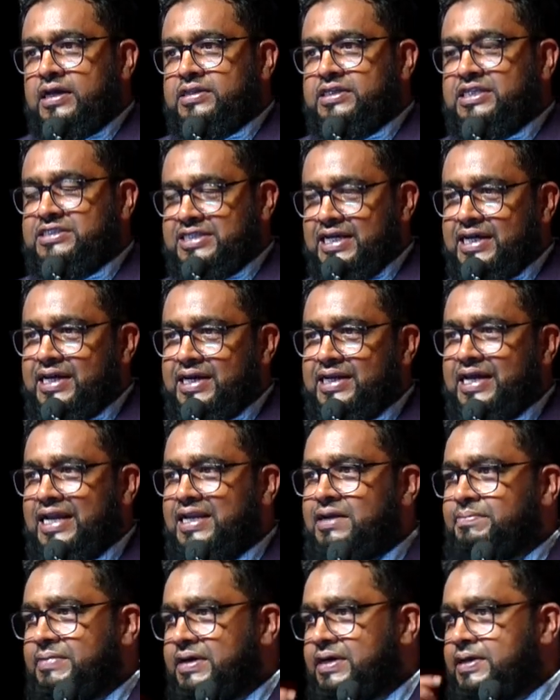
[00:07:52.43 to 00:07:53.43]
The second
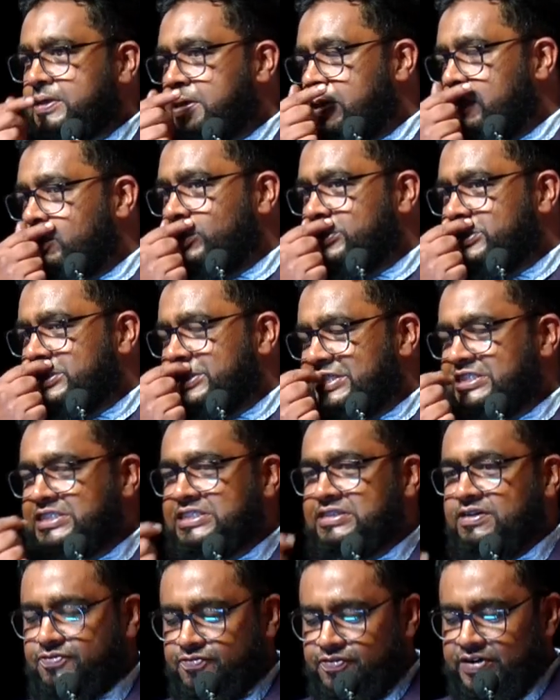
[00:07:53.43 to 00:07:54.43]
element, which is
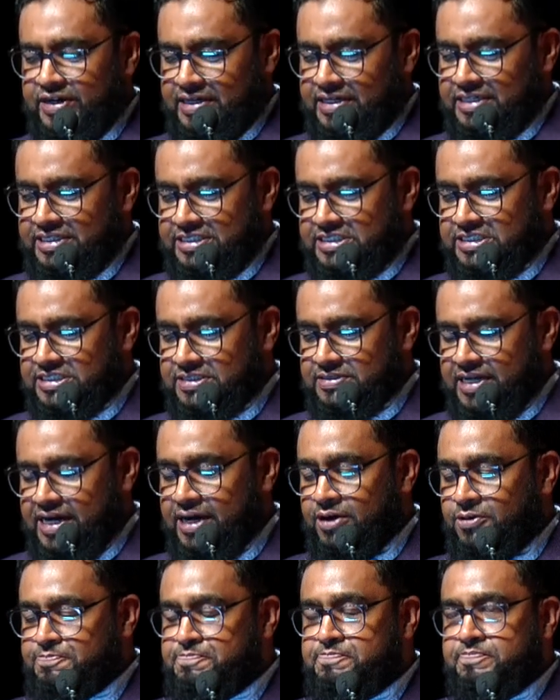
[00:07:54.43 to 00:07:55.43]
fitness.
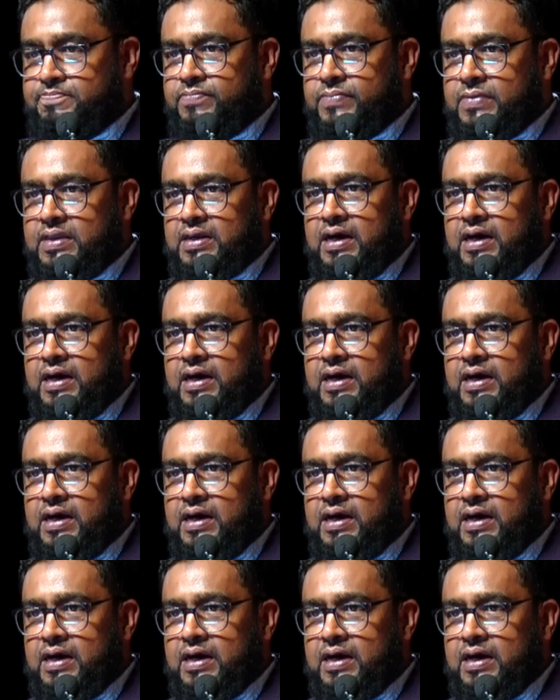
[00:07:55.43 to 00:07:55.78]
Now,